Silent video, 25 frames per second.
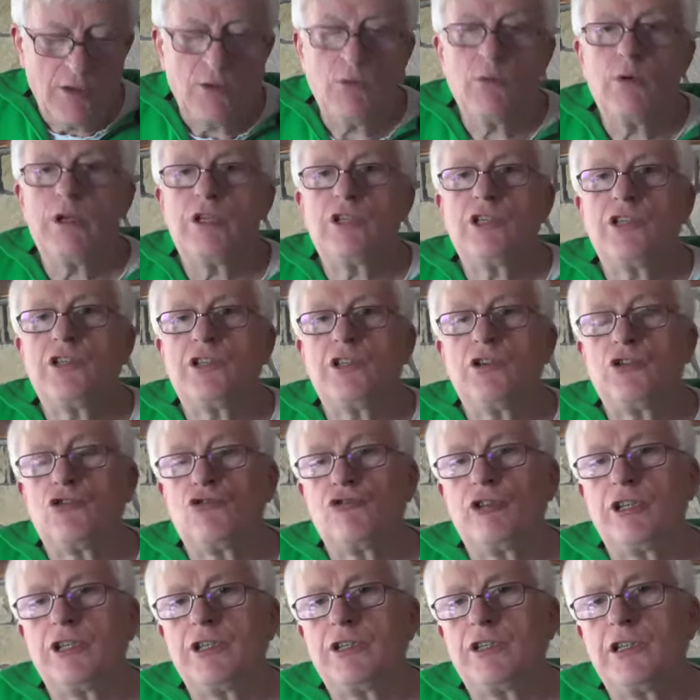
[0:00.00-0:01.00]
which is in
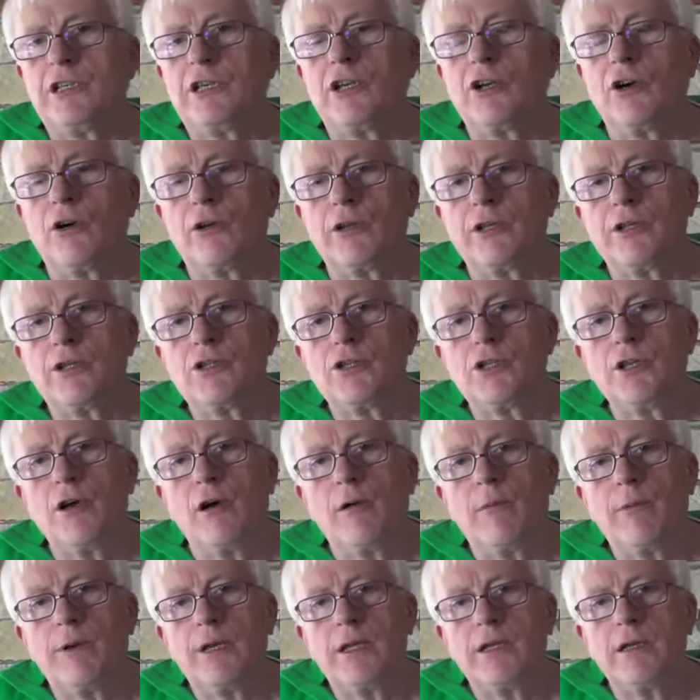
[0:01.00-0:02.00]
Trinity College,
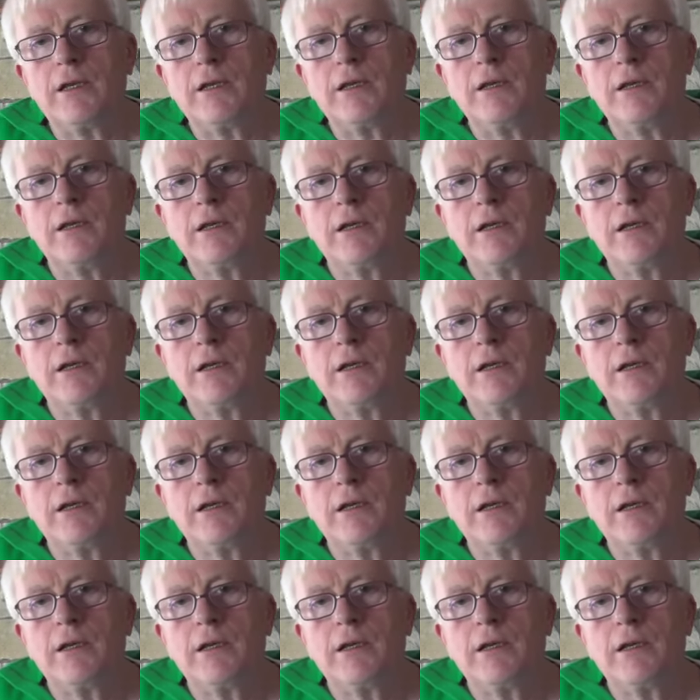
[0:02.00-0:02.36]
Dublin.